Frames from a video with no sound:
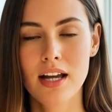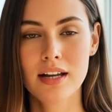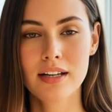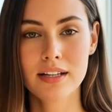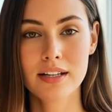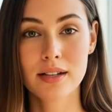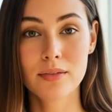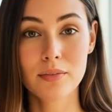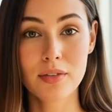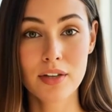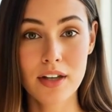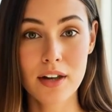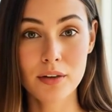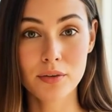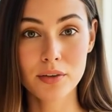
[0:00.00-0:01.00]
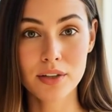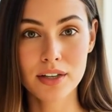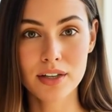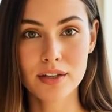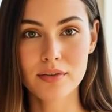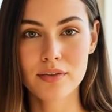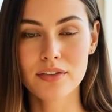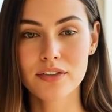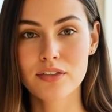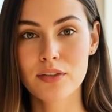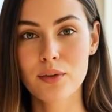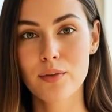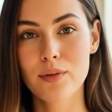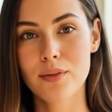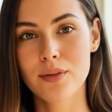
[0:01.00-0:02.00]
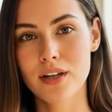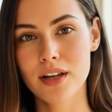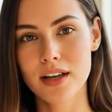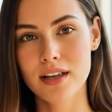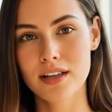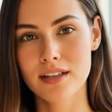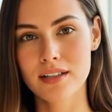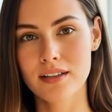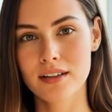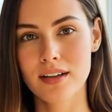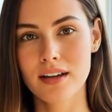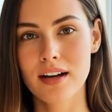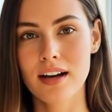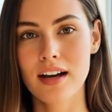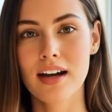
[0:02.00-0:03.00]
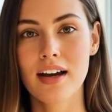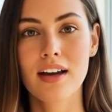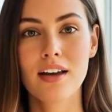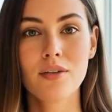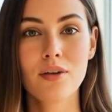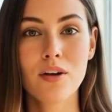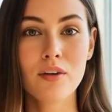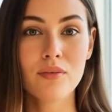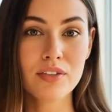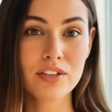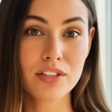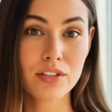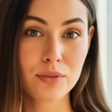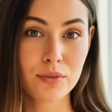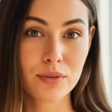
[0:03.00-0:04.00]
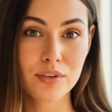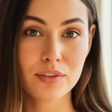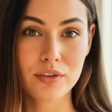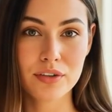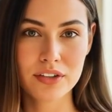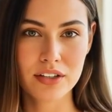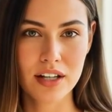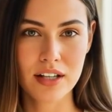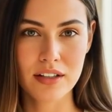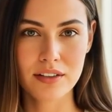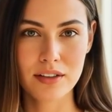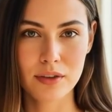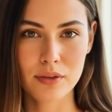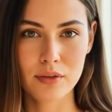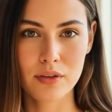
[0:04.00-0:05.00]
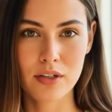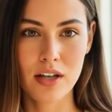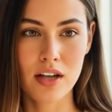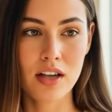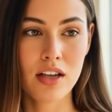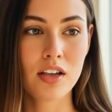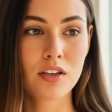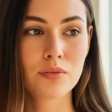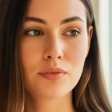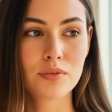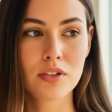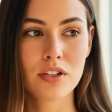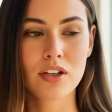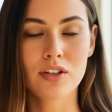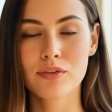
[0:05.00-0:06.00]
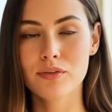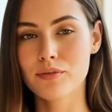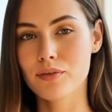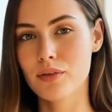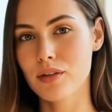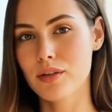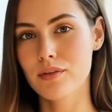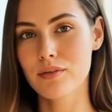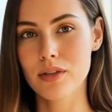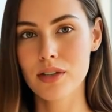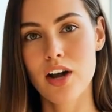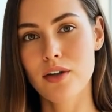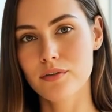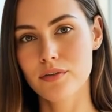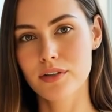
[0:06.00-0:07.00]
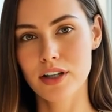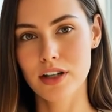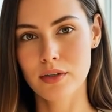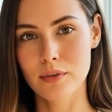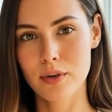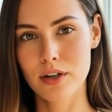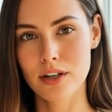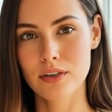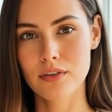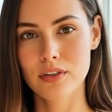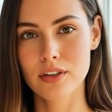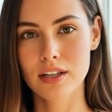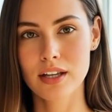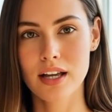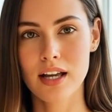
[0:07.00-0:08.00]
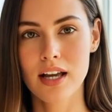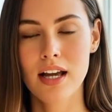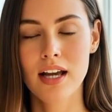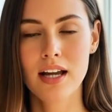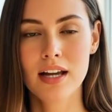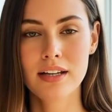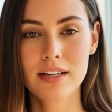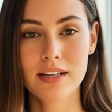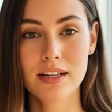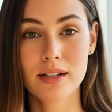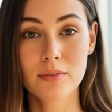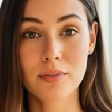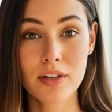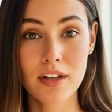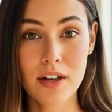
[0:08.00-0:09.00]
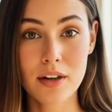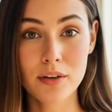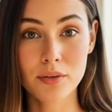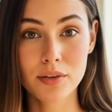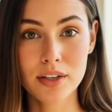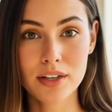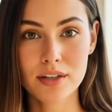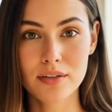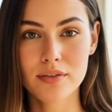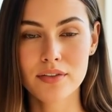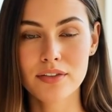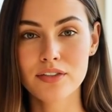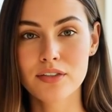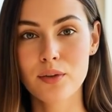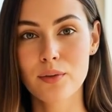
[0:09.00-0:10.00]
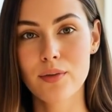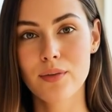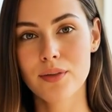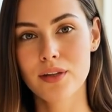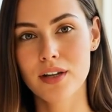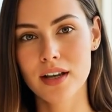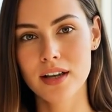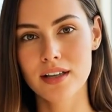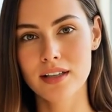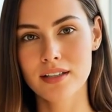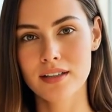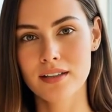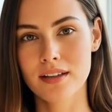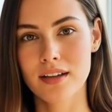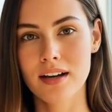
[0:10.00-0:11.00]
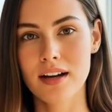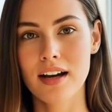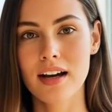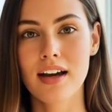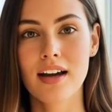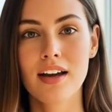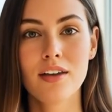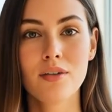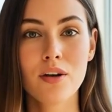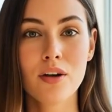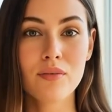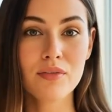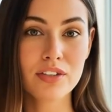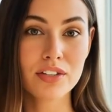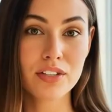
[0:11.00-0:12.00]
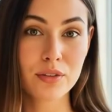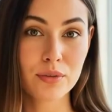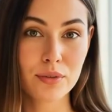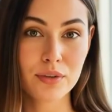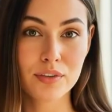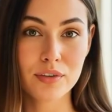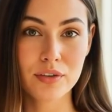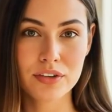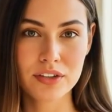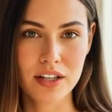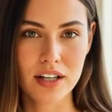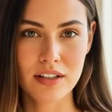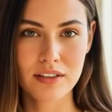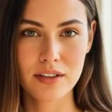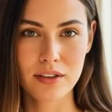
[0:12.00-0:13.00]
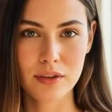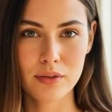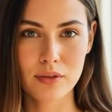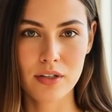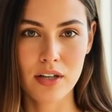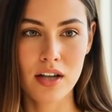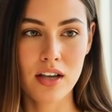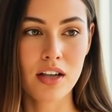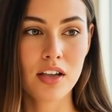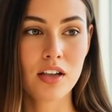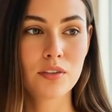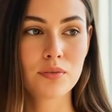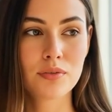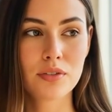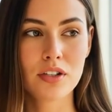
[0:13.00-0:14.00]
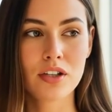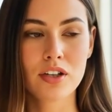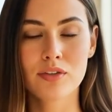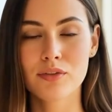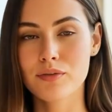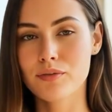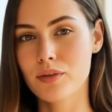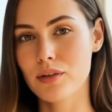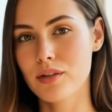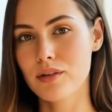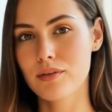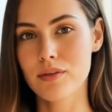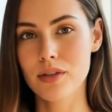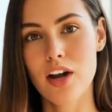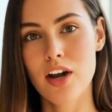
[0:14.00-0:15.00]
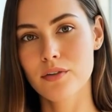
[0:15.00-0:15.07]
buy it by the case." That night, watching Lily sleep, I marveled at how much had changed in 6 months, from sleeping in a rain-soaked car to having savings, from being abandoned to finding family in Martha and Sophia.